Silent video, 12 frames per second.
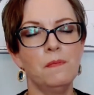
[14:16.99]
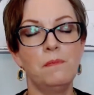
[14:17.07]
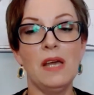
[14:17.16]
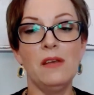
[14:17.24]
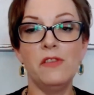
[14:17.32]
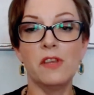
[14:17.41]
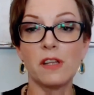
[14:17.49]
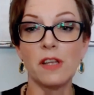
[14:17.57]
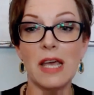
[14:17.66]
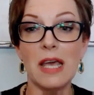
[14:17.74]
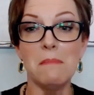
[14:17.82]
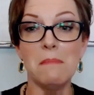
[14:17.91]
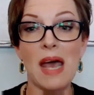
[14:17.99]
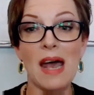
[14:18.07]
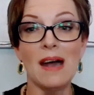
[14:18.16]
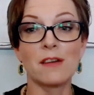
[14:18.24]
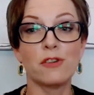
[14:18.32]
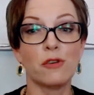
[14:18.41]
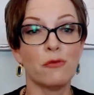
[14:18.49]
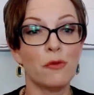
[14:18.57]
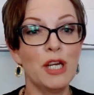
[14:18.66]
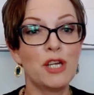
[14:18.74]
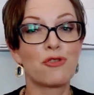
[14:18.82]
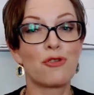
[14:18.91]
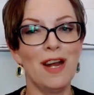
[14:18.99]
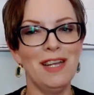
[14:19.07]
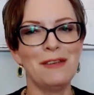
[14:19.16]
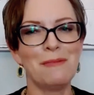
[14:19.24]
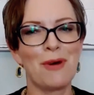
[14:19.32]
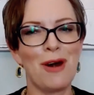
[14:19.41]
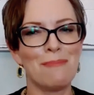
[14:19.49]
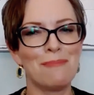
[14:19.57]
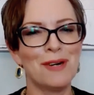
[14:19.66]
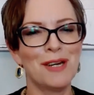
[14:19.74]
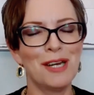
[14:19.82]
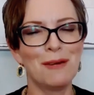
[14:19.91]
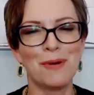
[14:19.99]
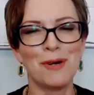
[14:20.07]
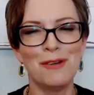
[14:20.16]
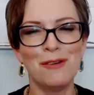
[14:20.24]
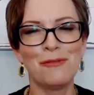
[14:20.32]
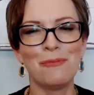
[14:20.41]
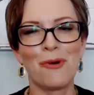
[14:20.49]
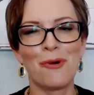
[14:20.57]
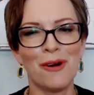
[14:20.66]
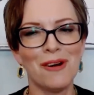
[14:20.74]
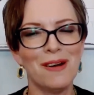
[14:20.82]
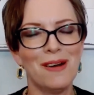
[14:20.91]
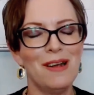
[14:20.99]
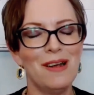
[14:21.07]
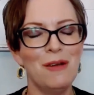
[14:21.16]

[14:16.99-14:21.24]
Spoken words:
basically impact or retrain the property to produce more